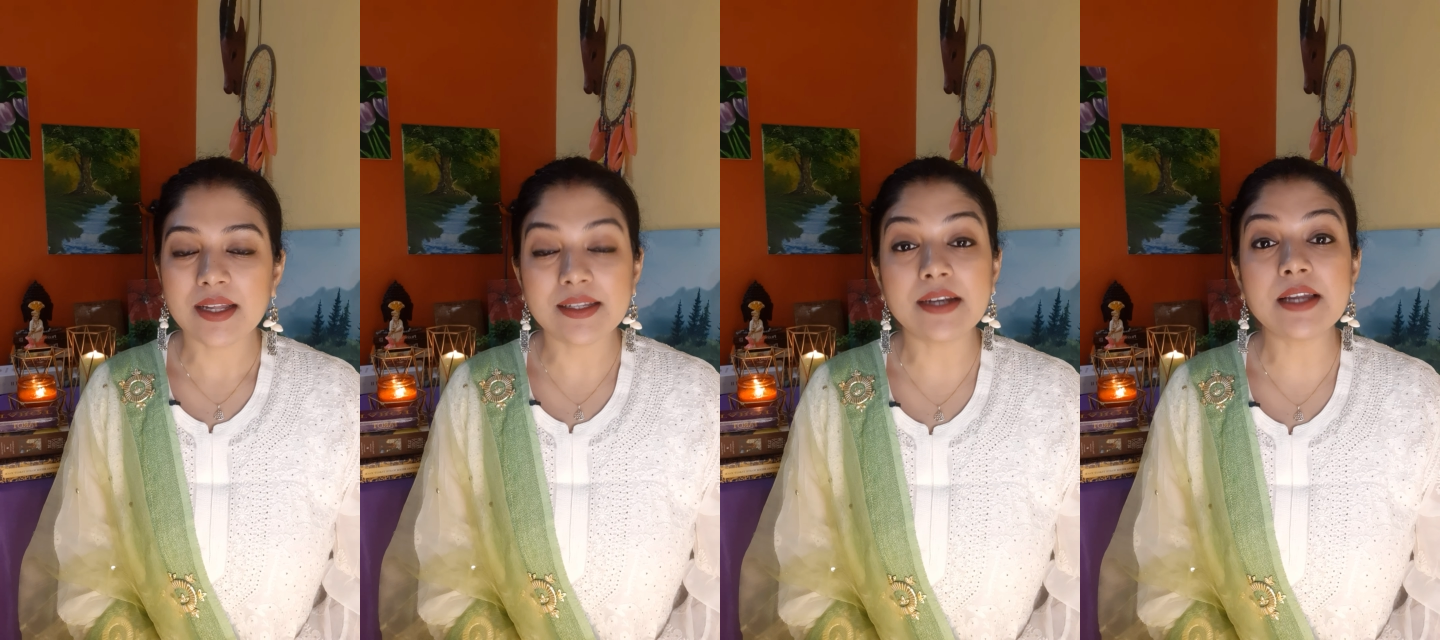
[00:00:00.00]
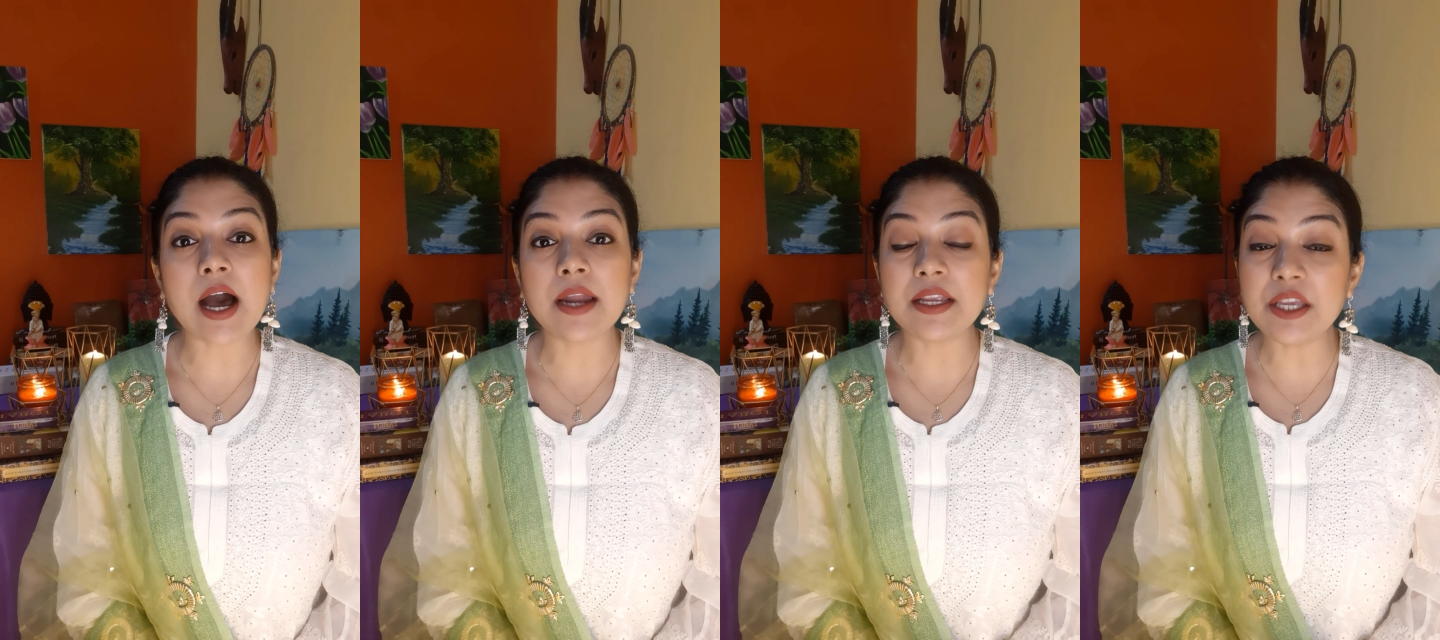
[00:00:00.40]
that
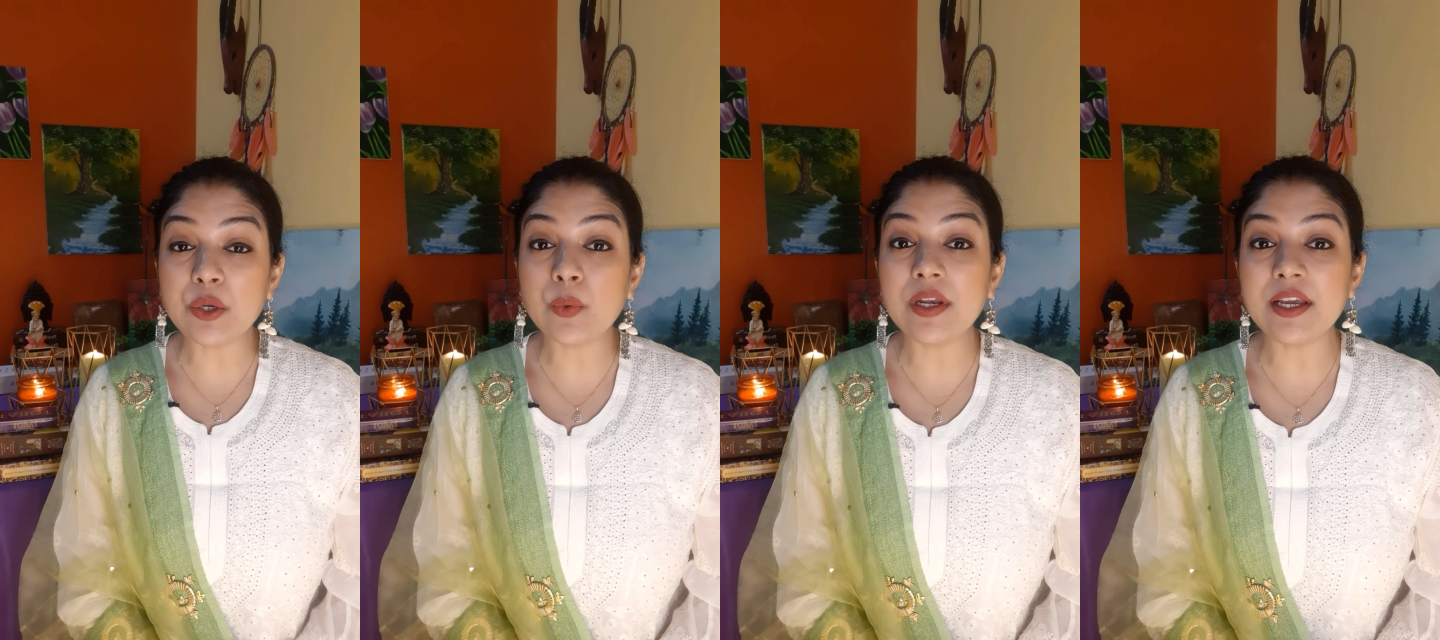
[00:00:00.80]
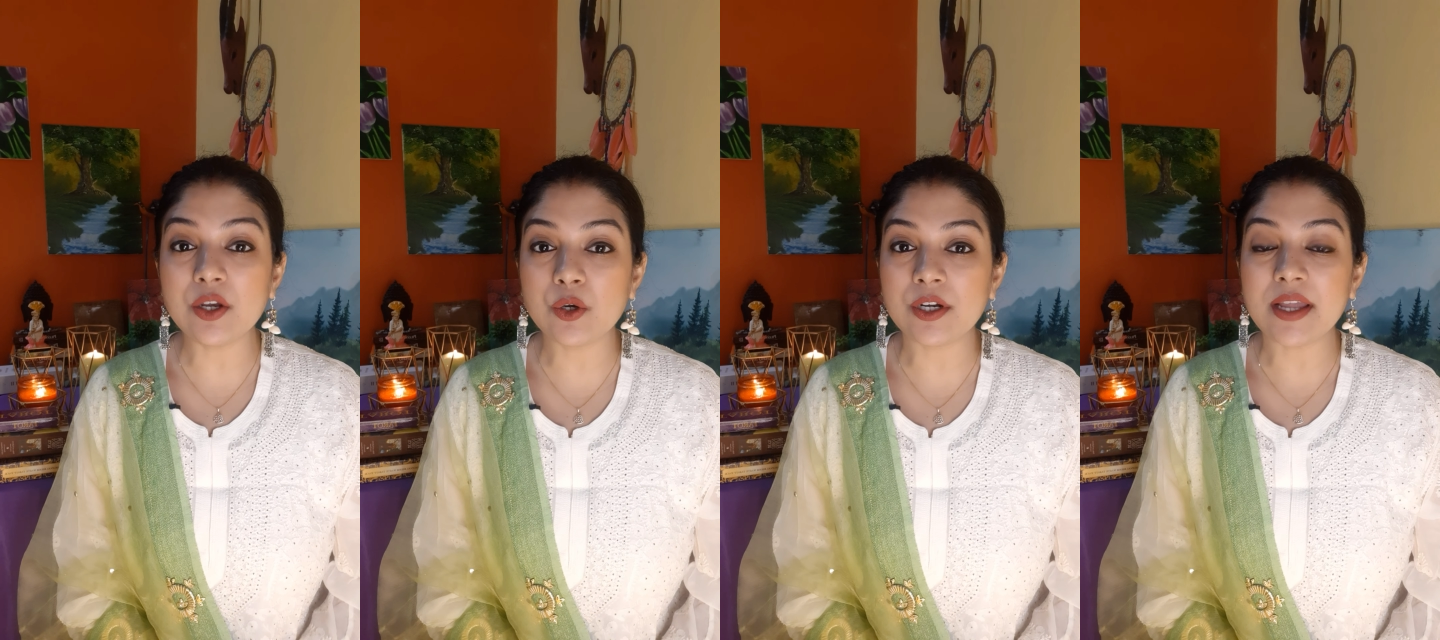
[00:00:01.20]
are equally
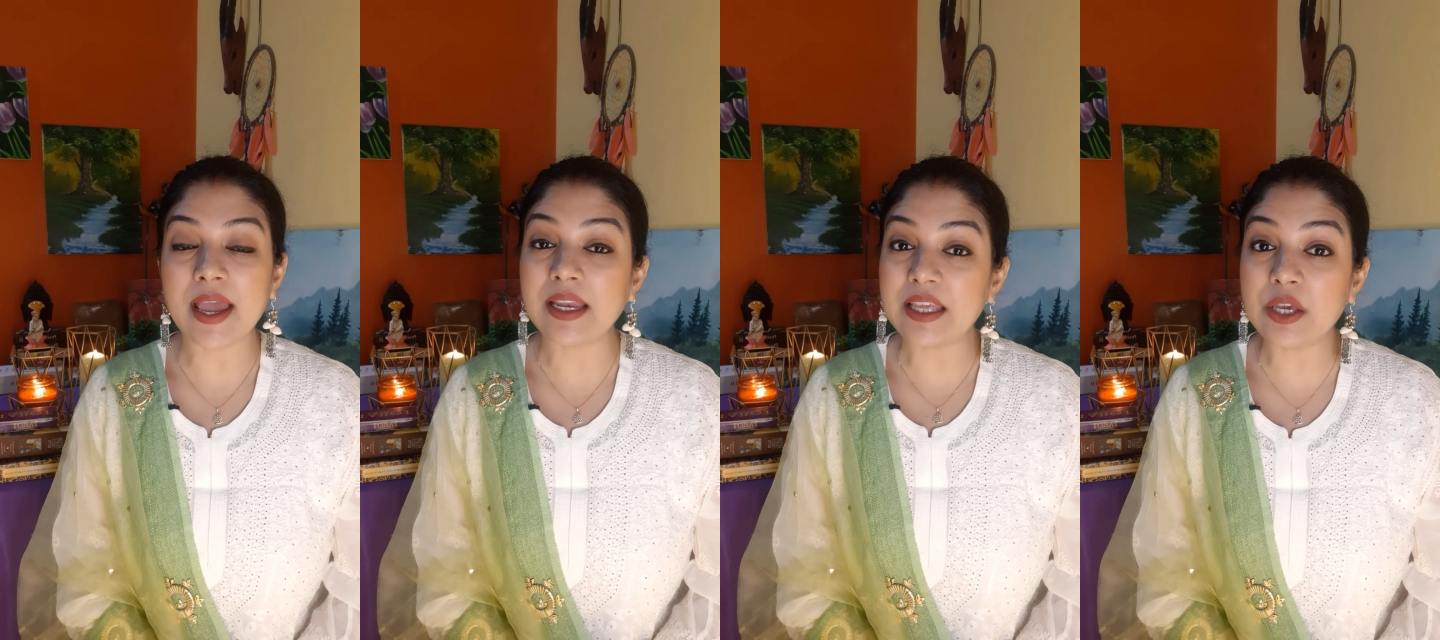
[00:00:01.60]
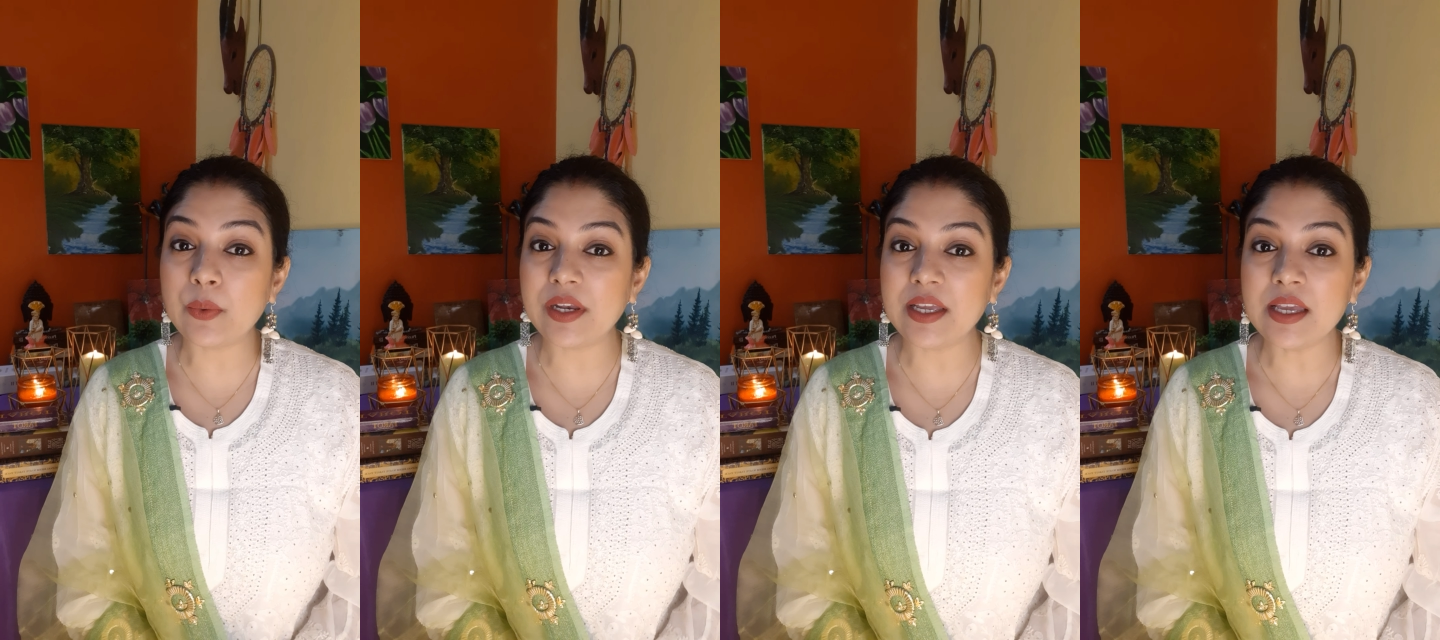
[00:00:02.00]
good and
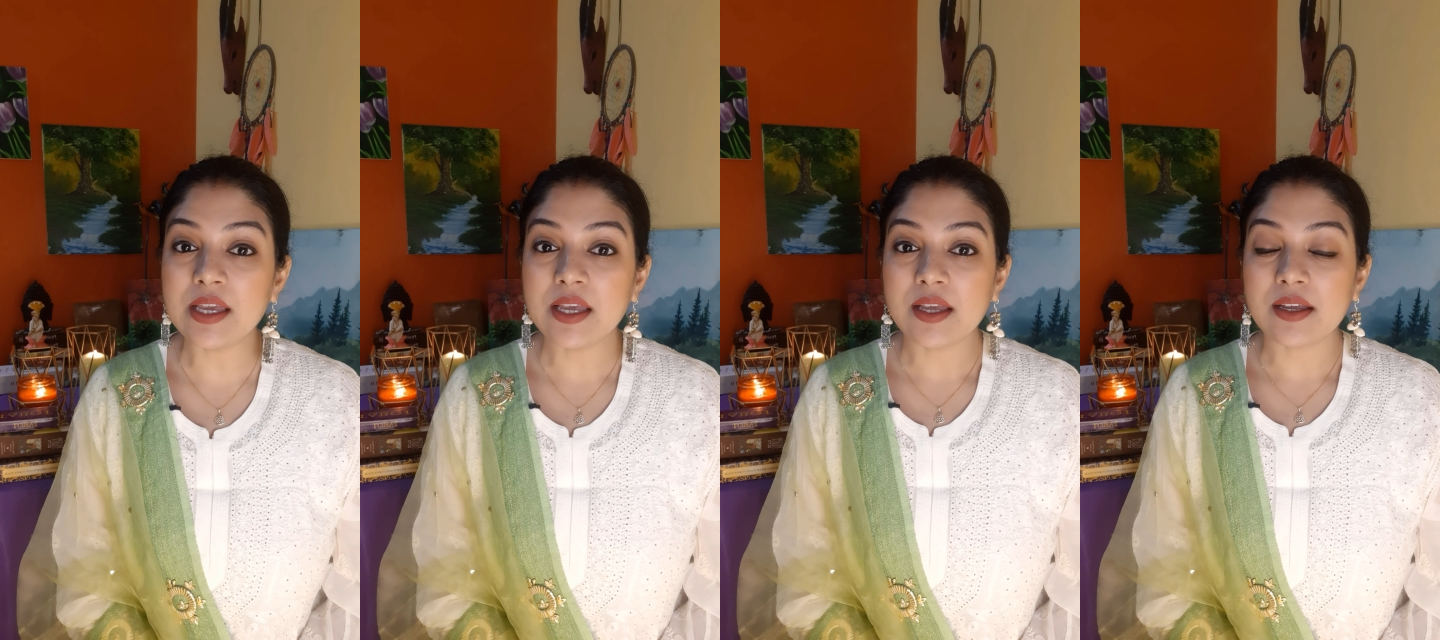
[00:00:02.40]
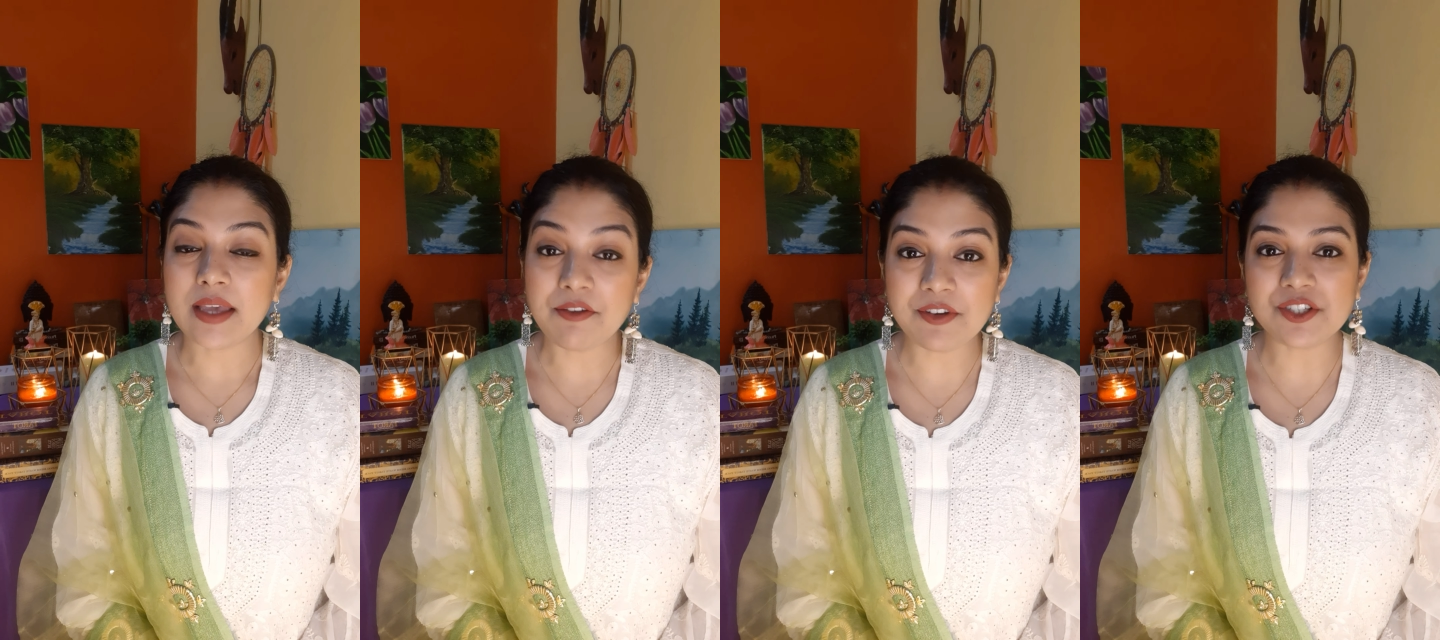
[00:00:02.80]
equally
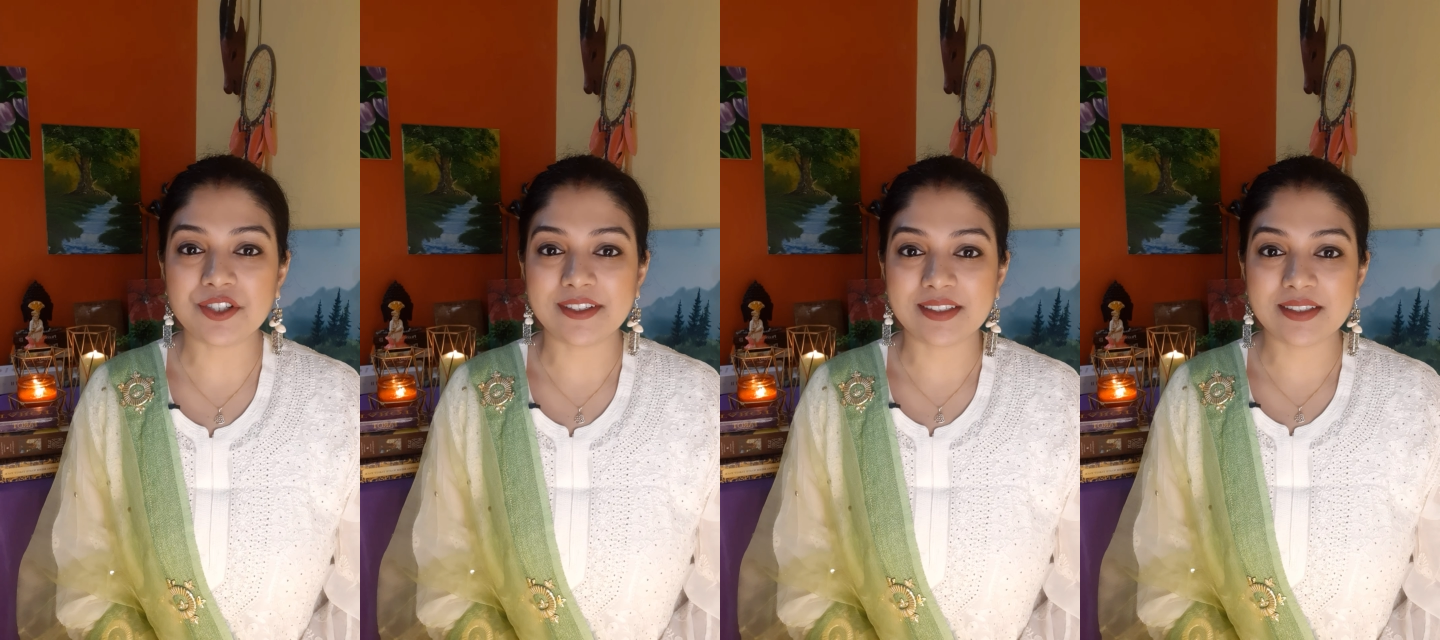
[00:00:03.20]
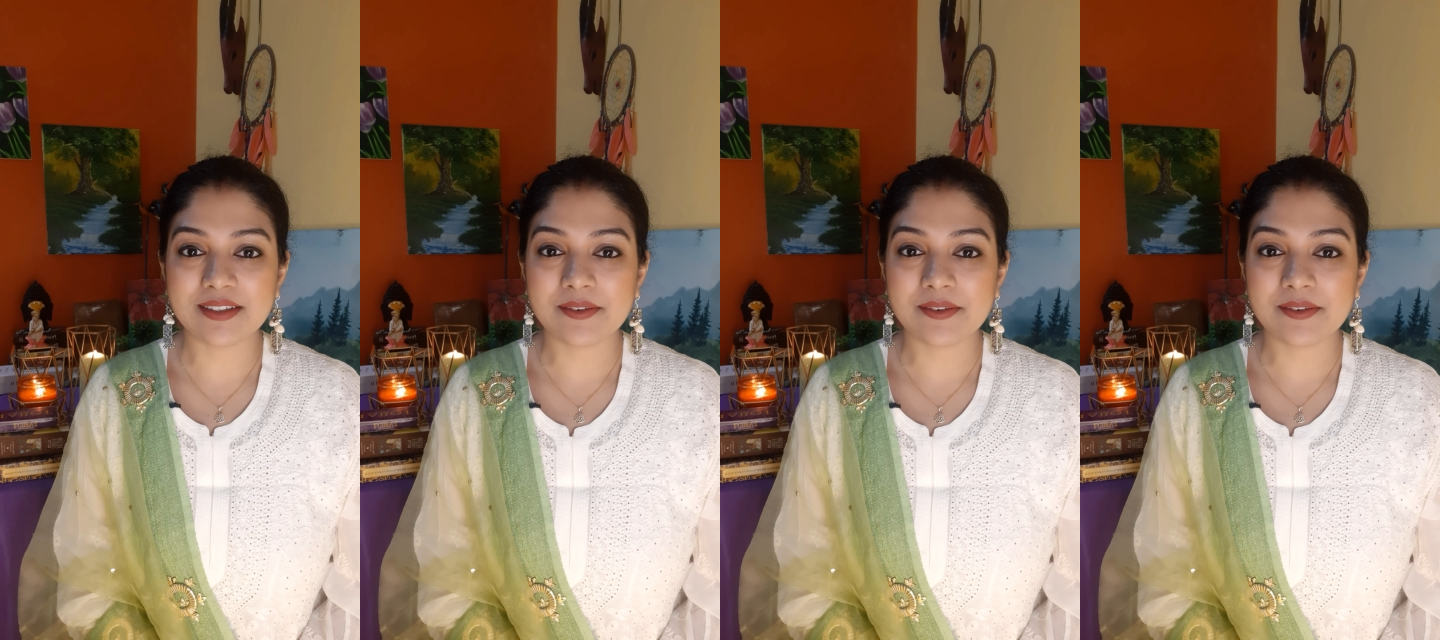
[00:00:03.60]
efficient.